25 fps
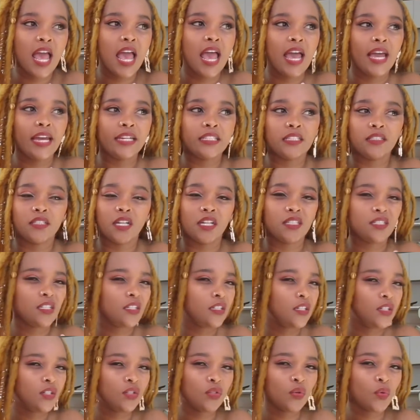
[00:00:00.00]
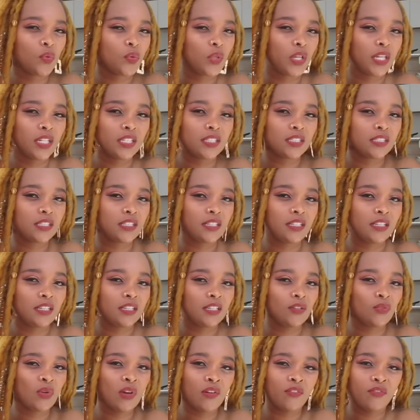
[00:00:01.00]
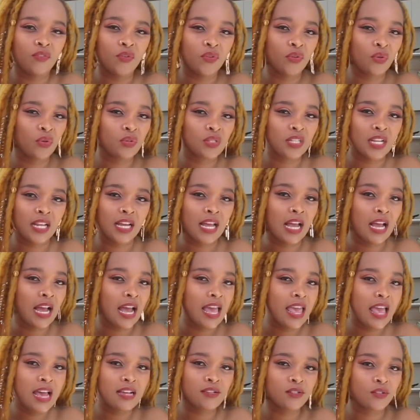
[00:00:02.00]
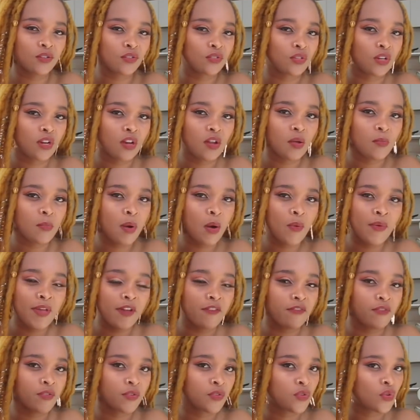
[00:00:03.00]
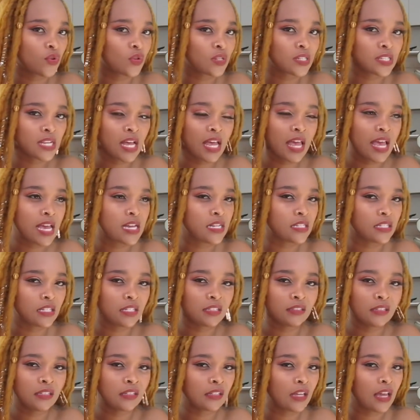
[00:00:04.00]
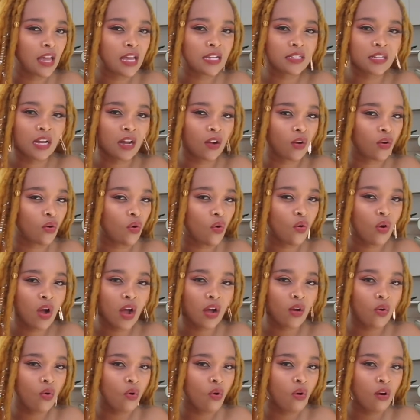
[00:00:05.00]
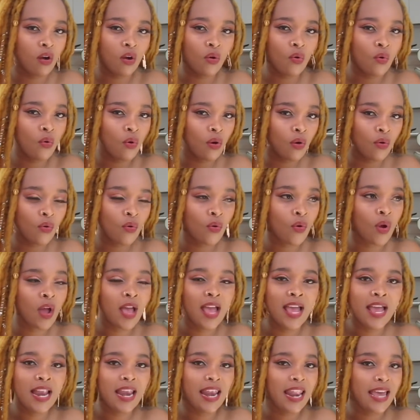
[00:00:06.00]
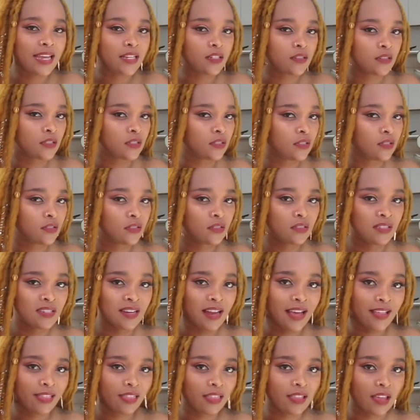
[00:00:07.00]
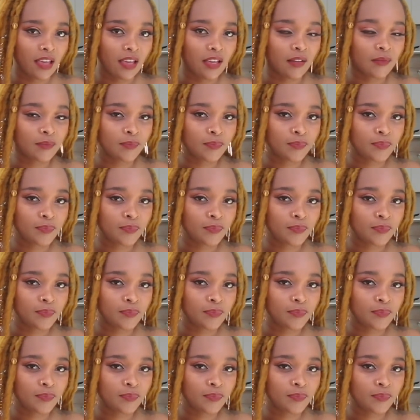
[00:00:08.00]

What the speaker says: And doesn't he know that we are 4 years, like a guy has learned a little bit, we are 4 years and a core, like nothing.